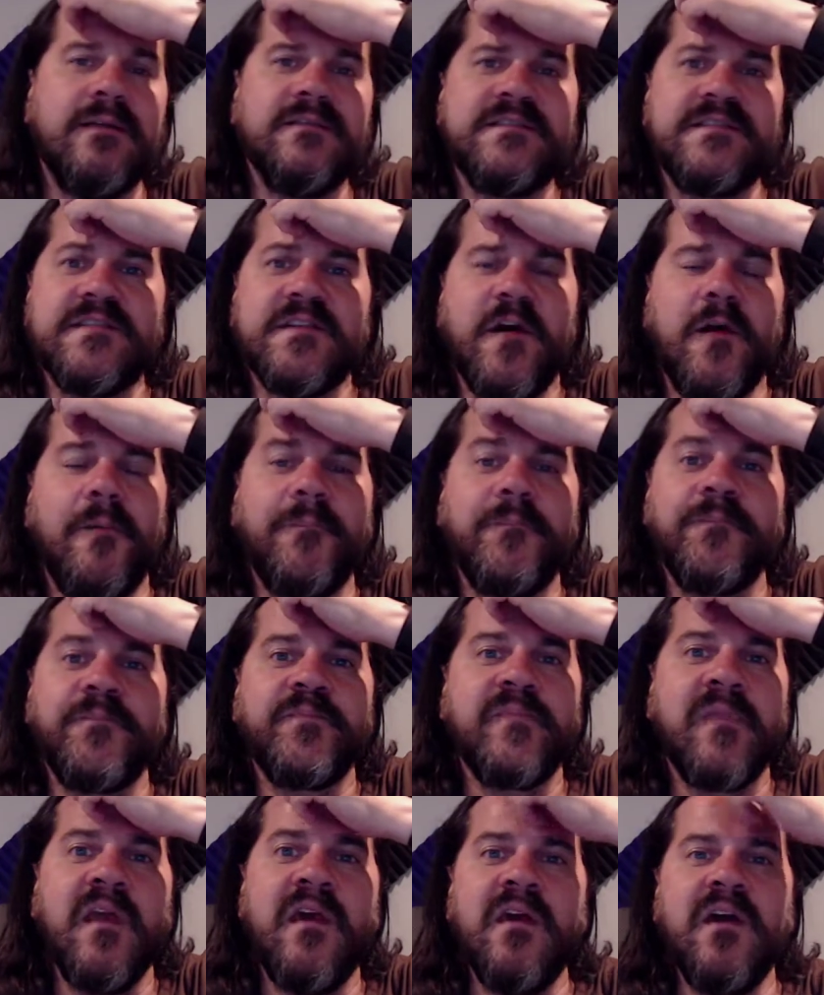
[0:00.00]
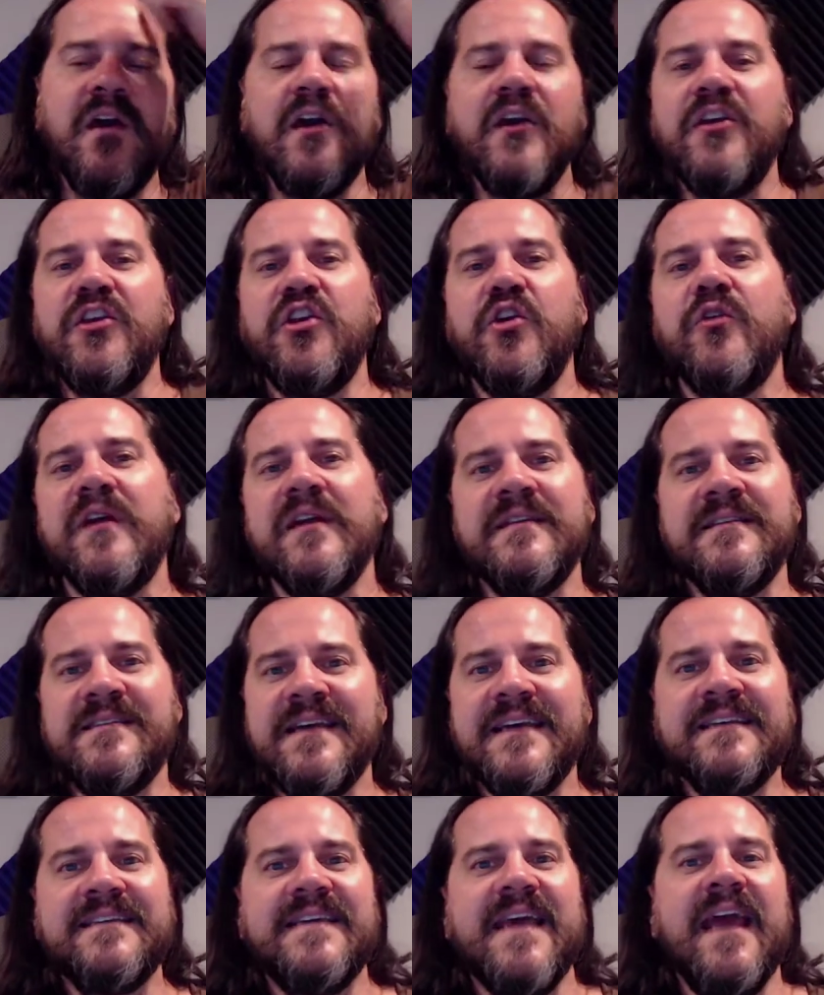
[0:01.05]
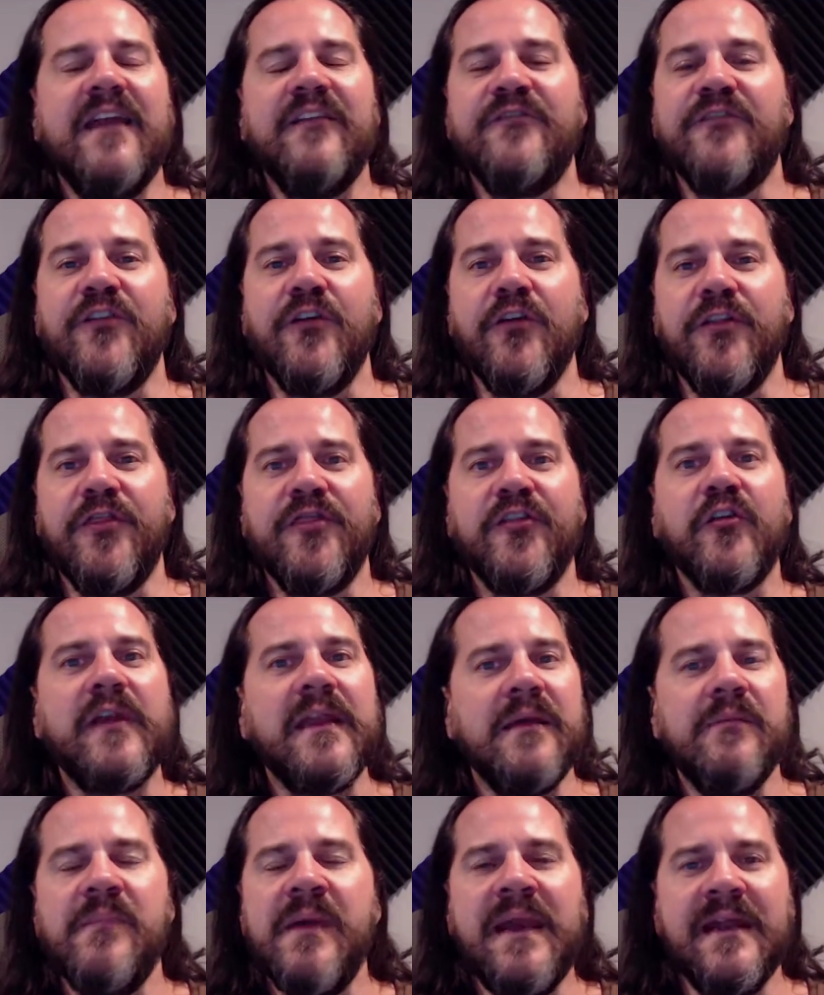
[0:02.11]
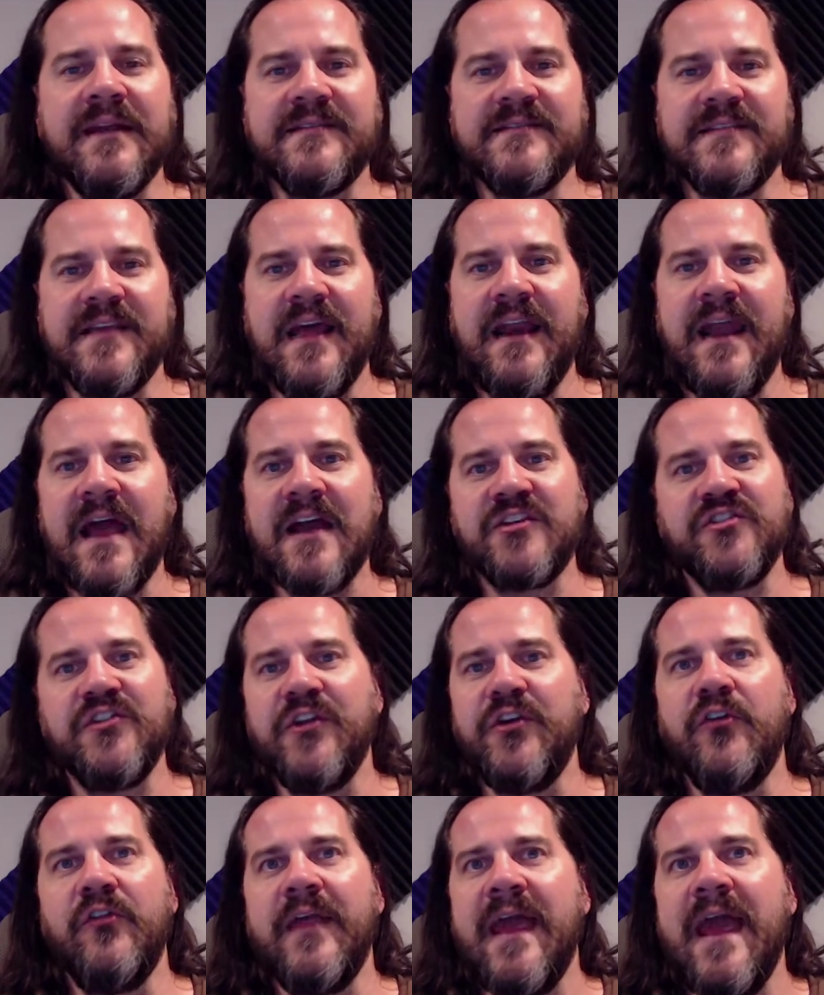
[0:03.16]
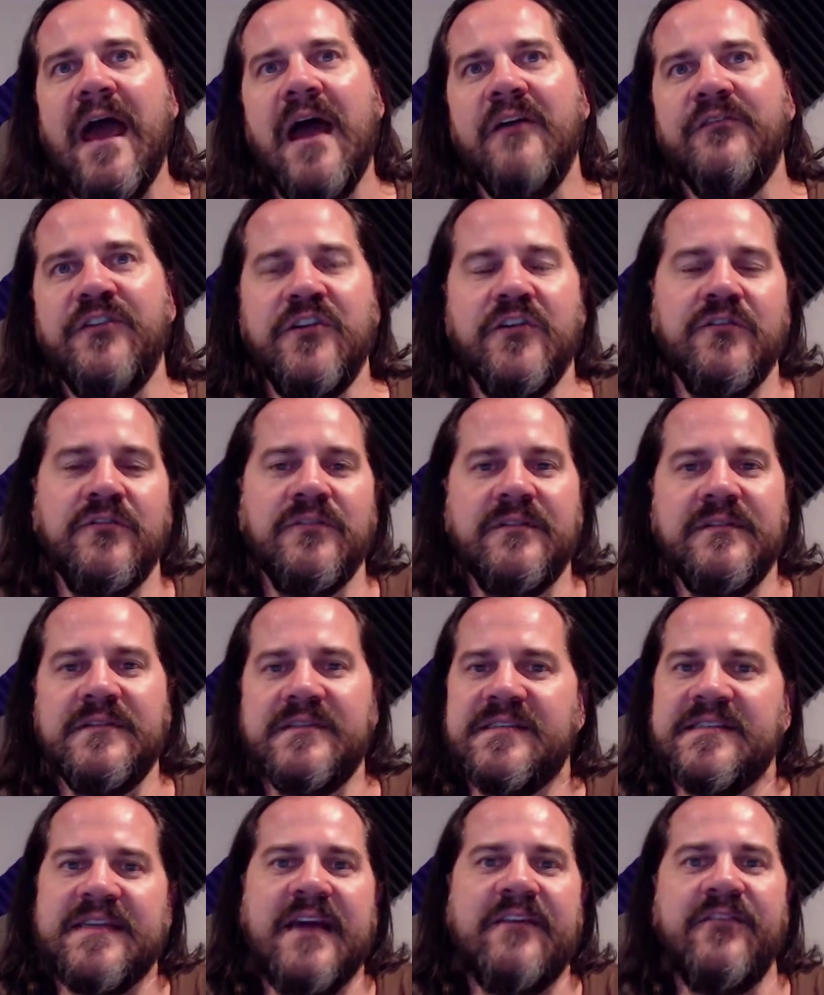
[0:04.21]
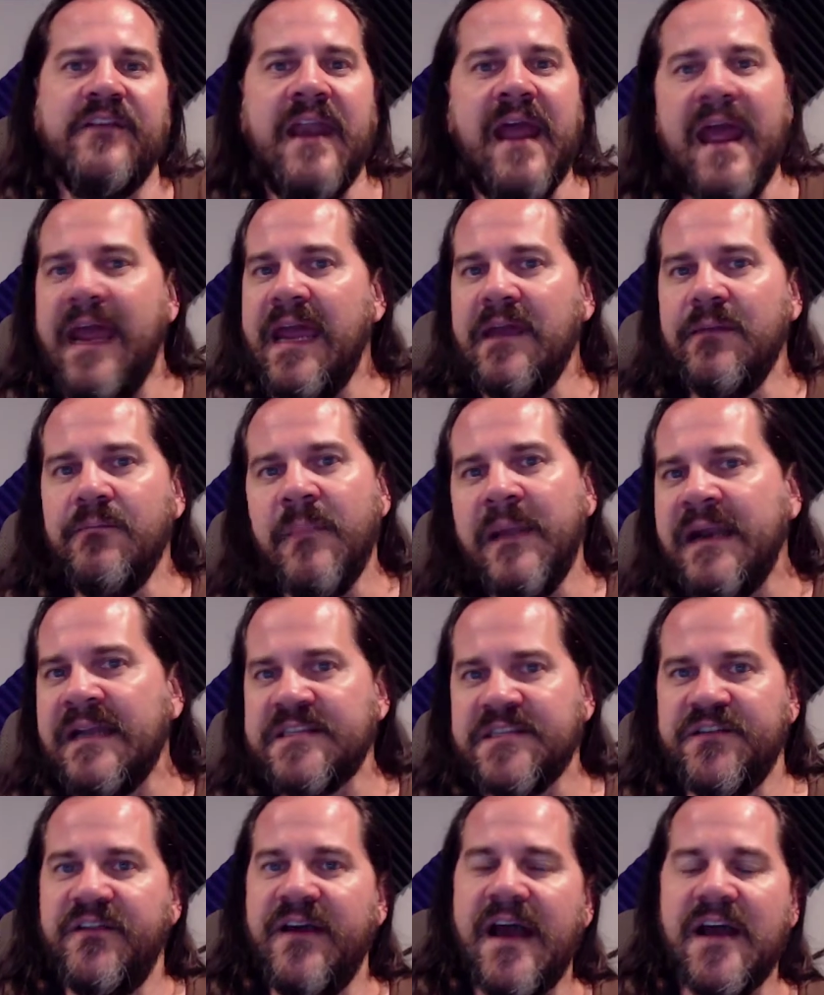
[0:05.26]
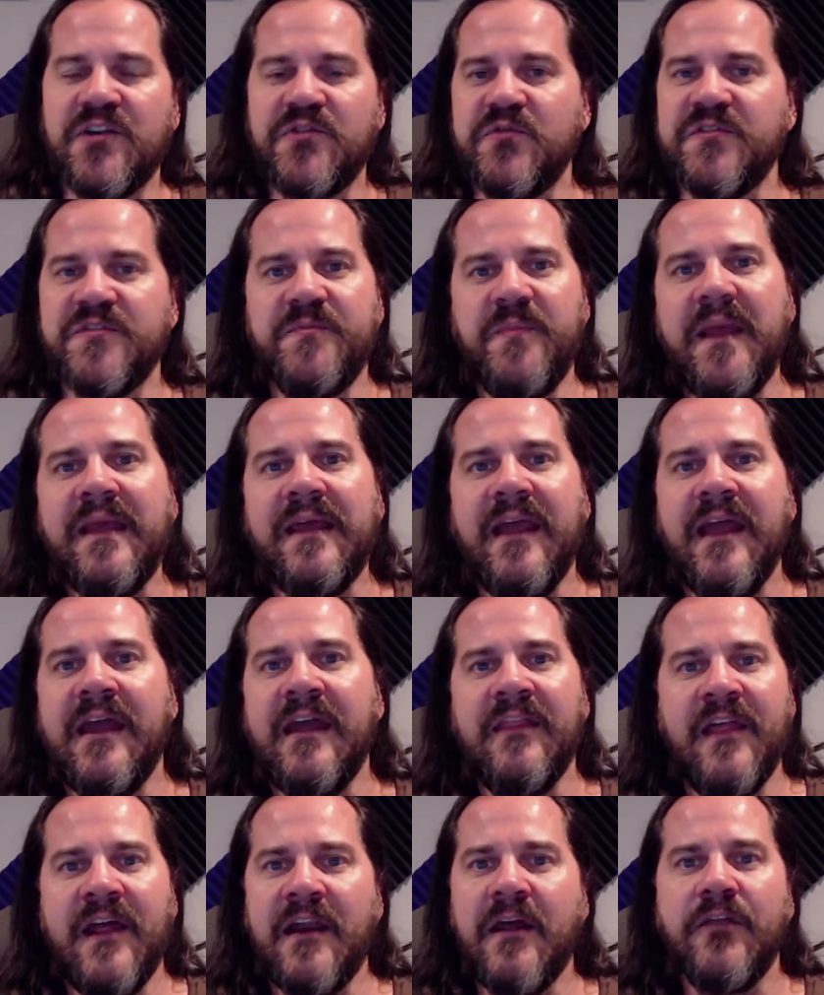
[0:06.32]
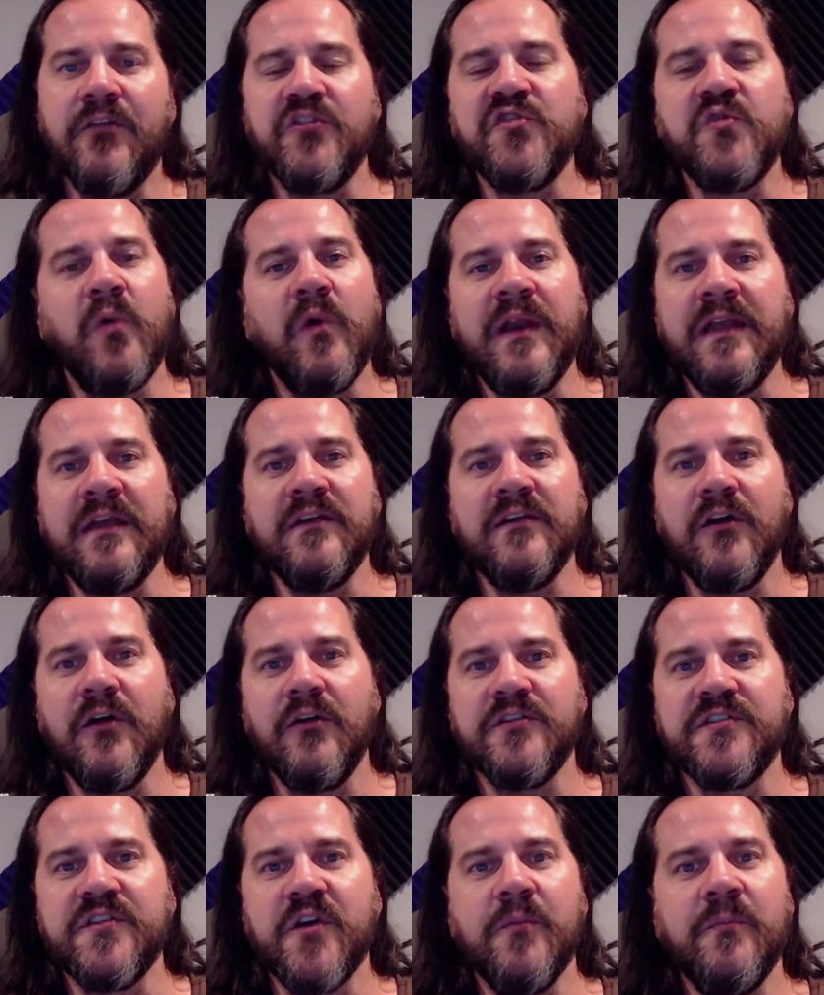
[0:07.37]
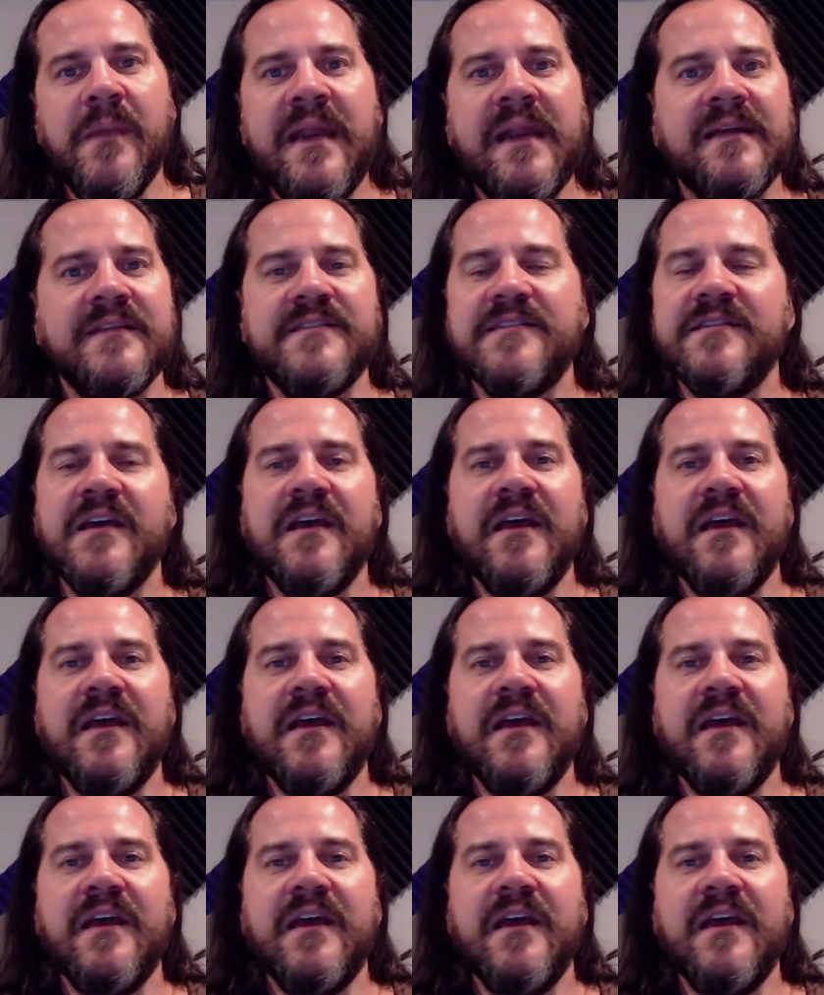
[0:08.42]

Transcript: So you can dictate for 30 minutes and actually only have, 7-8 minutes of actual speaking, and that other 20 or so minutes,